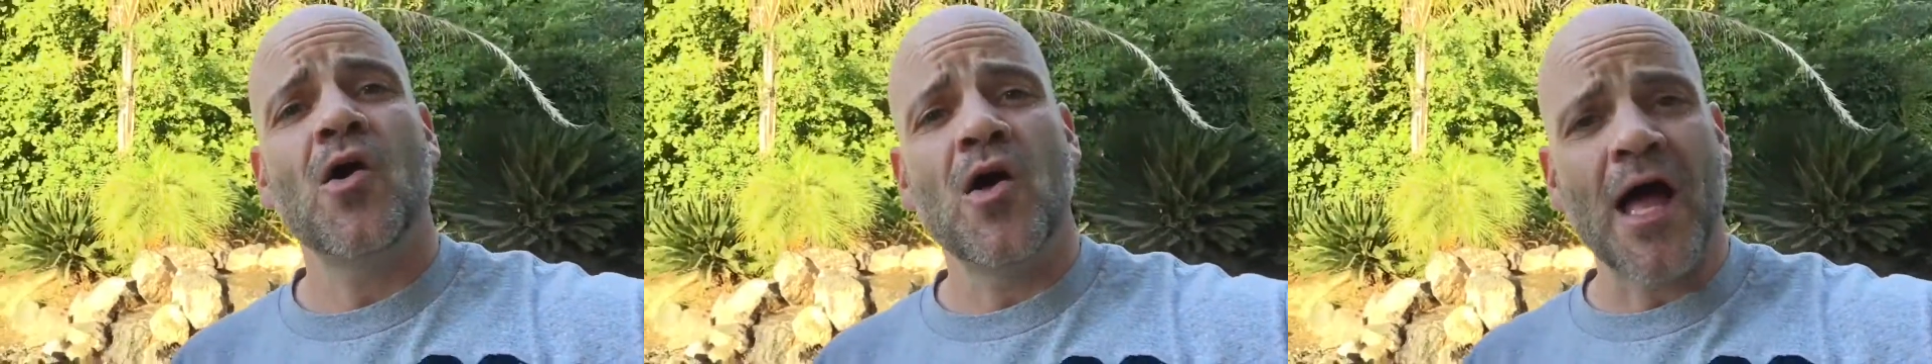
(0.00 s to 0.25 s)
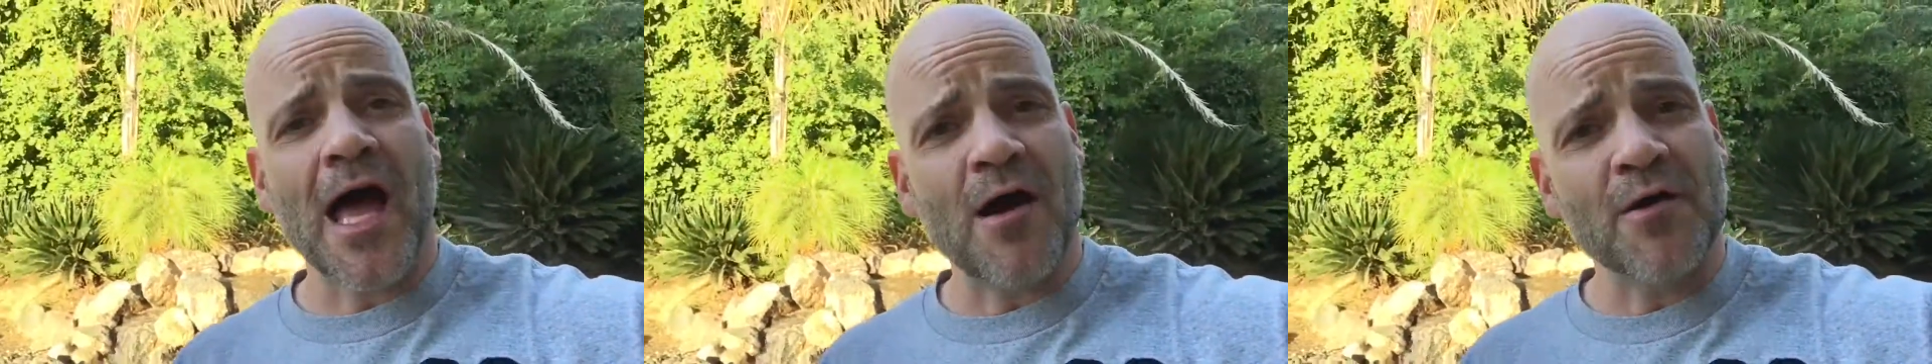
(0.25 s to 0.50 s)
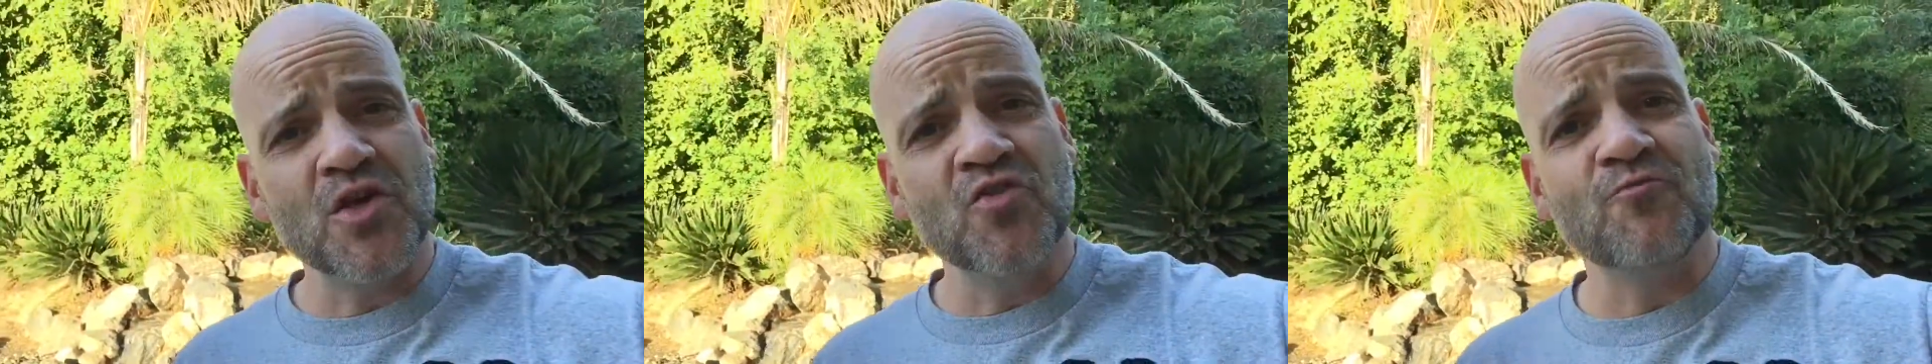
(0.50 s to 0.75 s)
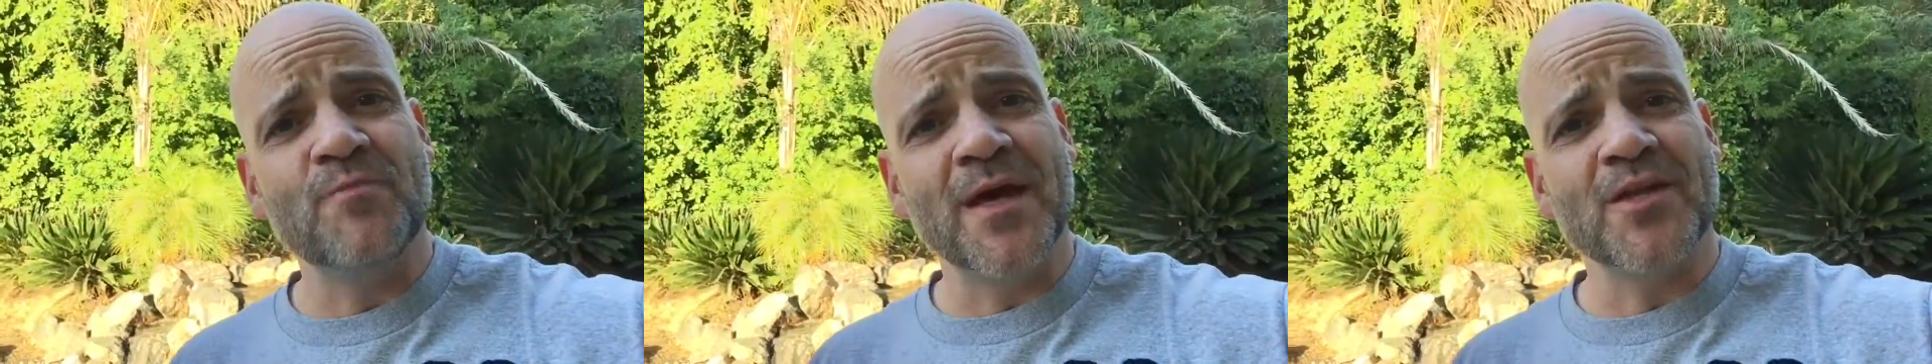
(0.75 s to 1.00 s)
how
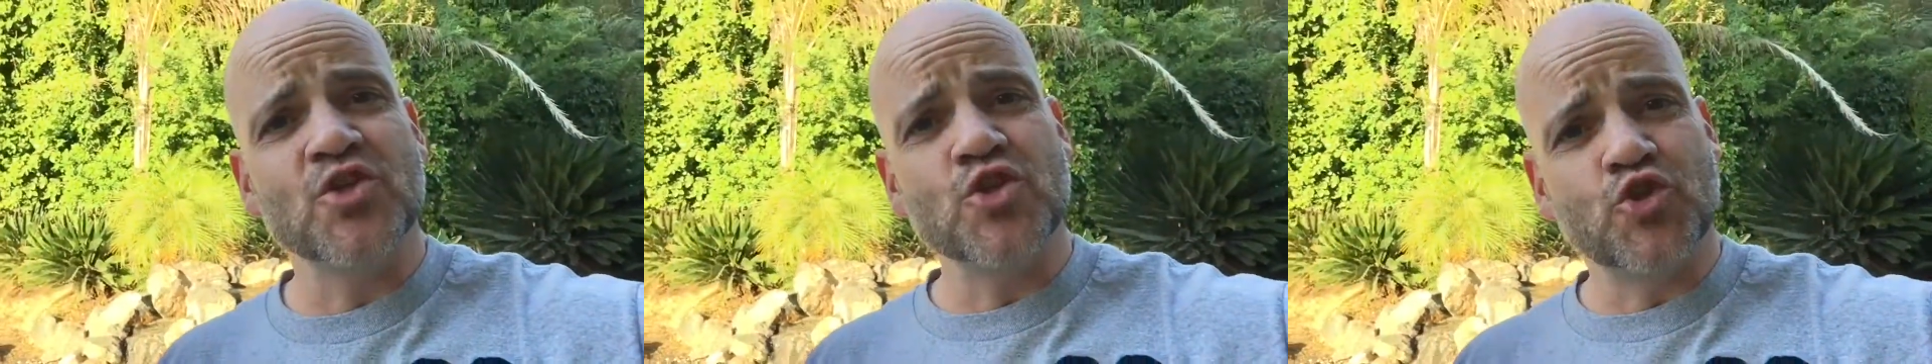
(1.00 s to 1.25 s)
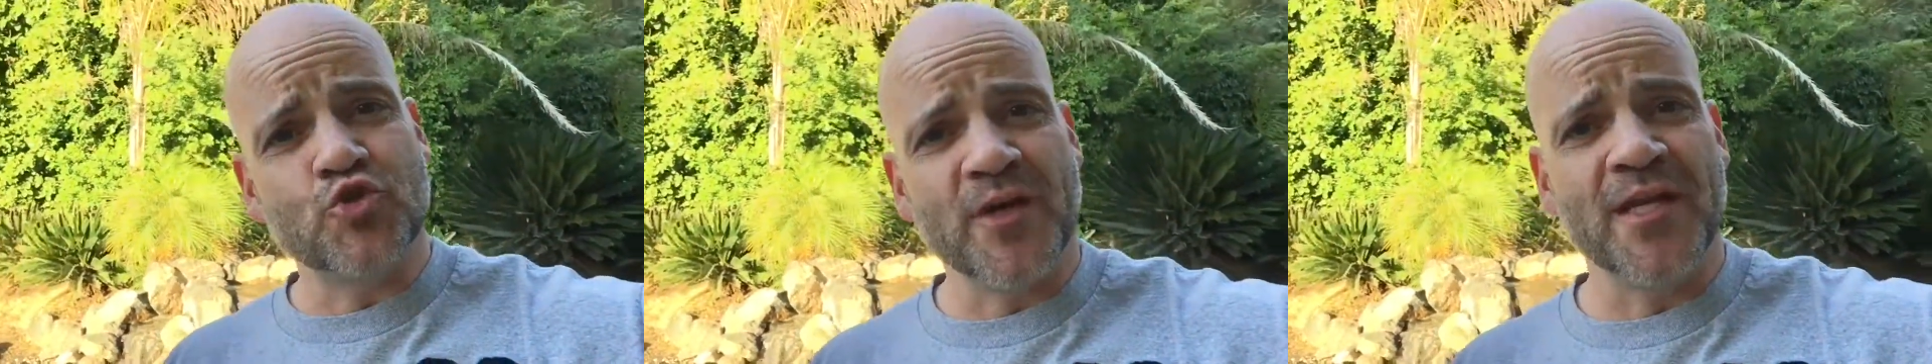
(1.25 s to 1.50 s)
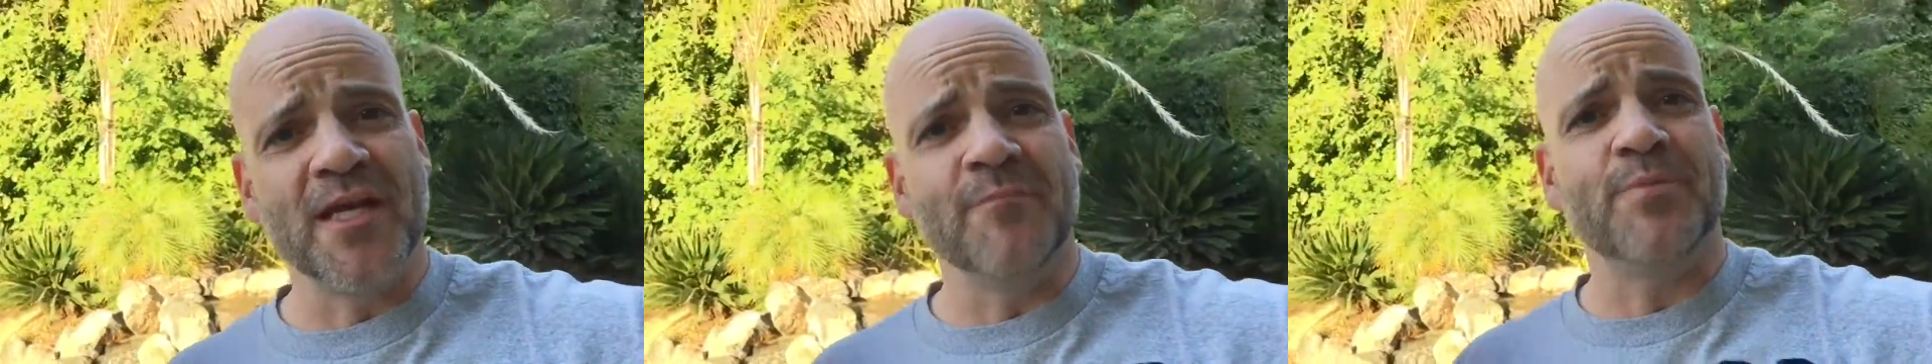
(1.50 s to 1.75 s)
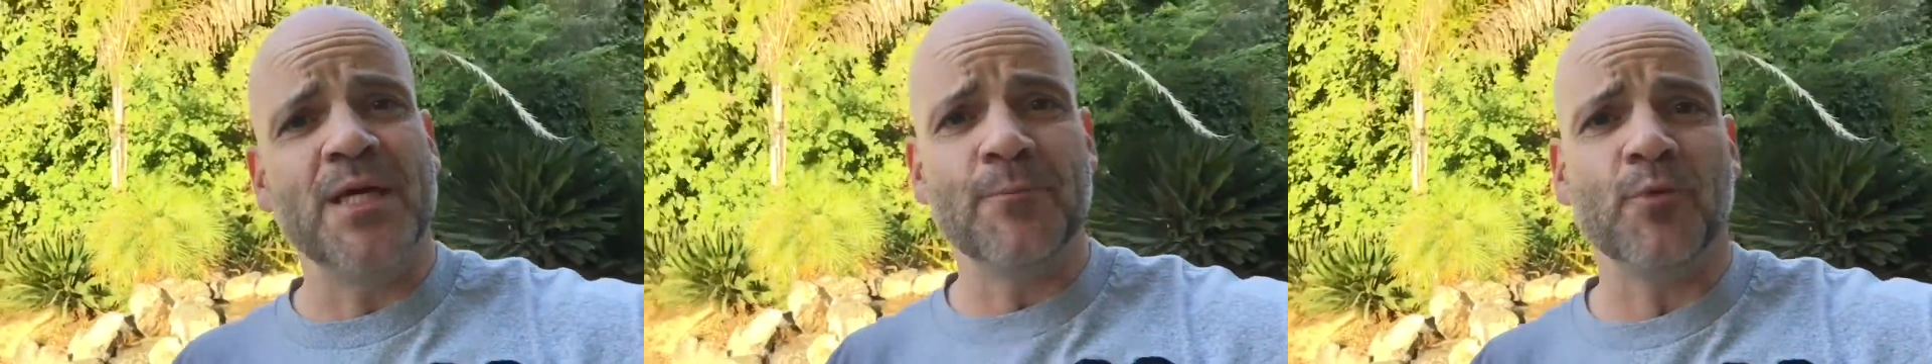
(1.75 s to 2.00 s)
you've been treating
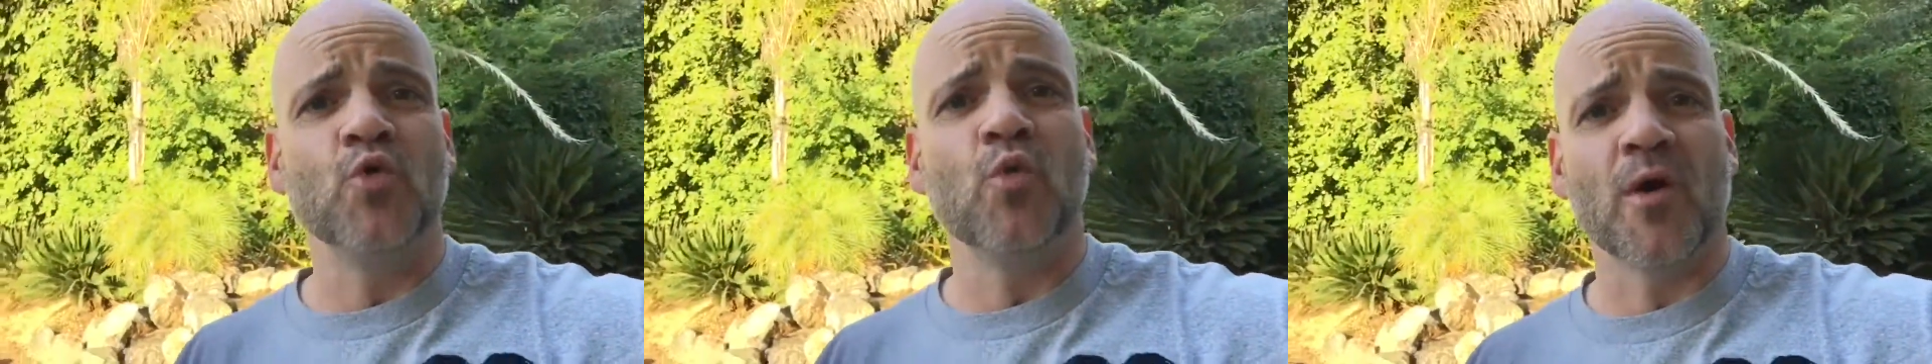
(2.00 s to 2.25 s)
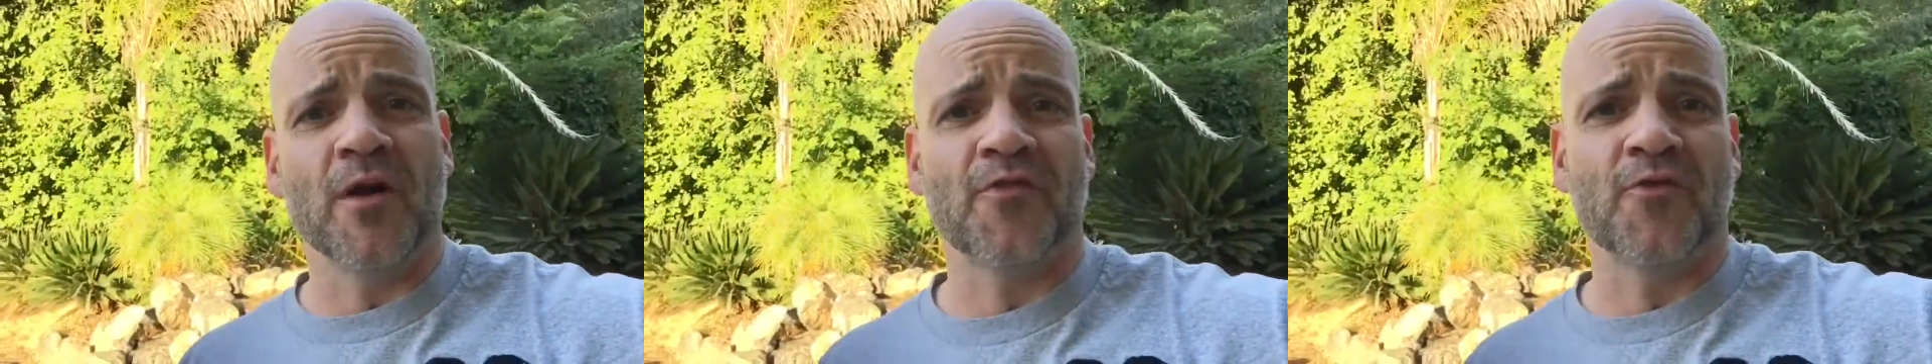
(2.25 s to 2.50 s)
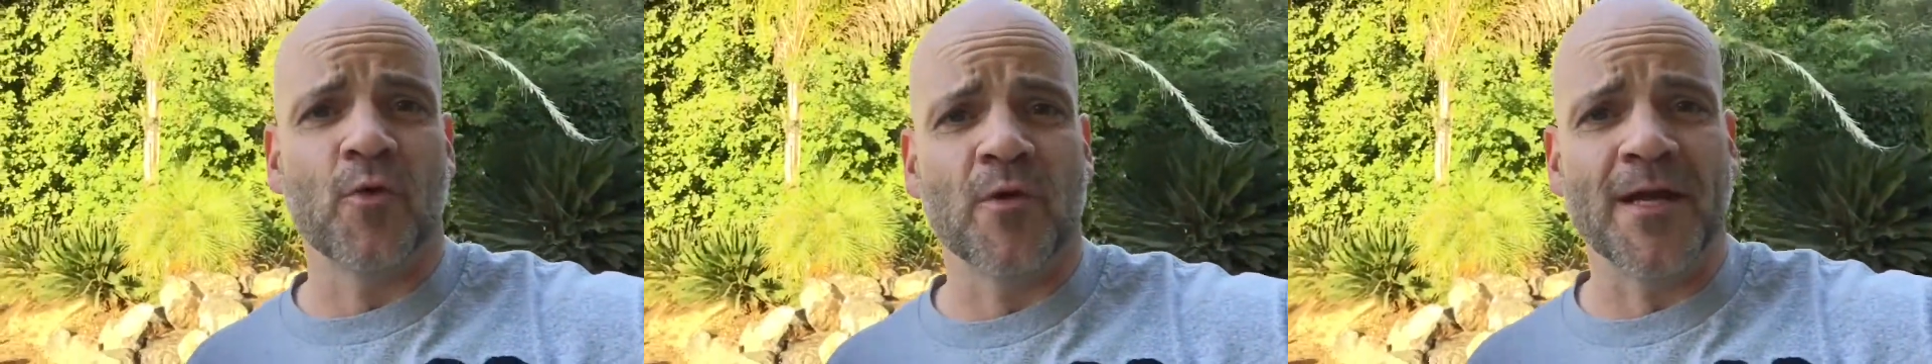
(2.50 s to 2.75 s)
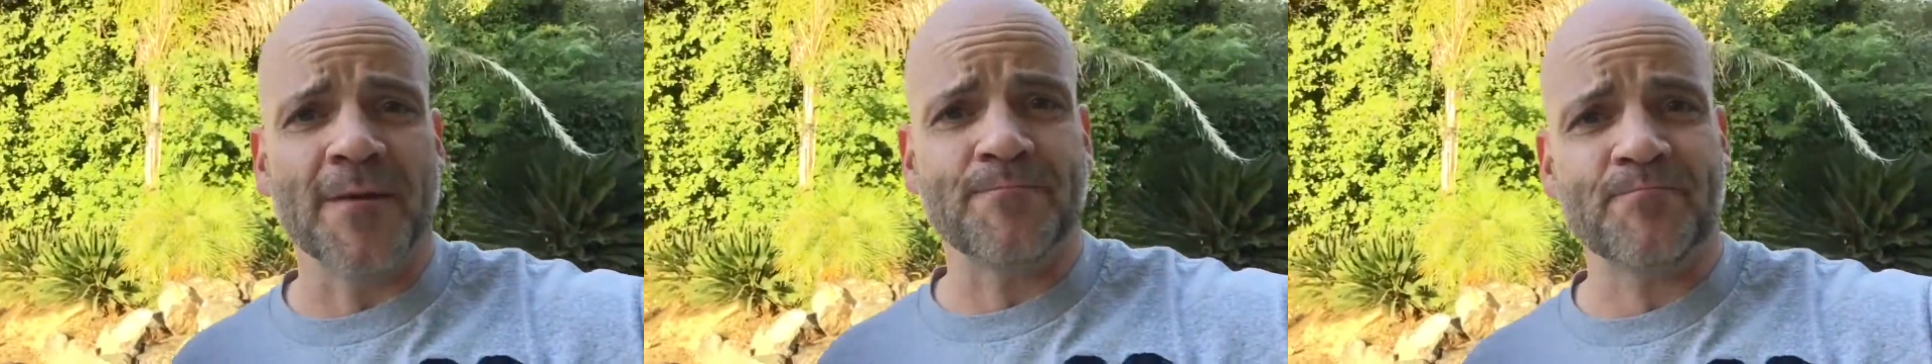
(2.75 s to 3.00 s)
people who are in
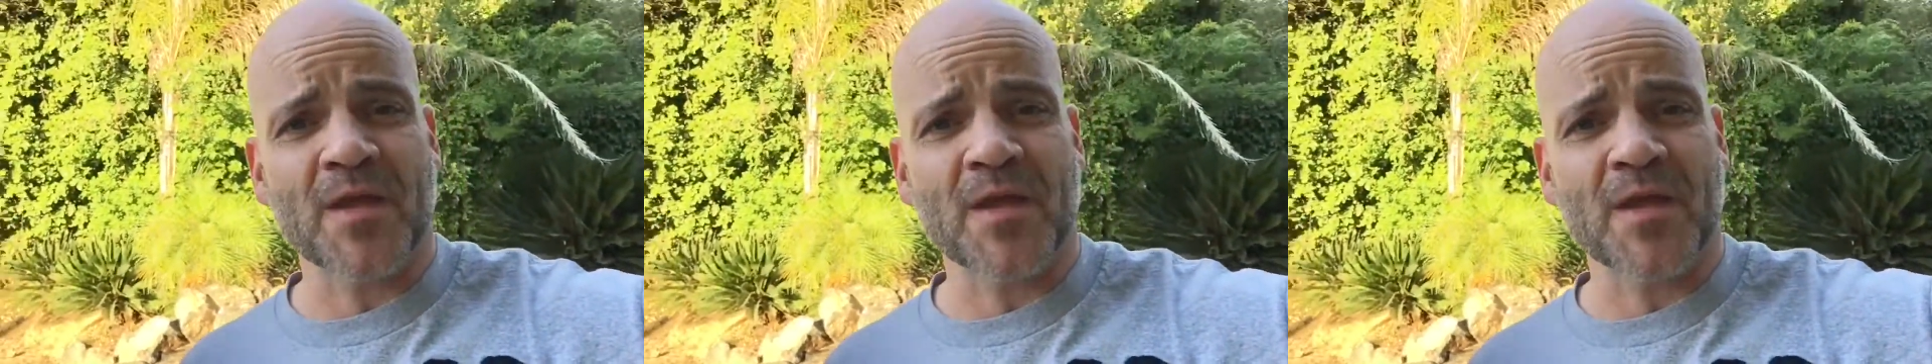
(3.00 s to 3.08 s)
authority,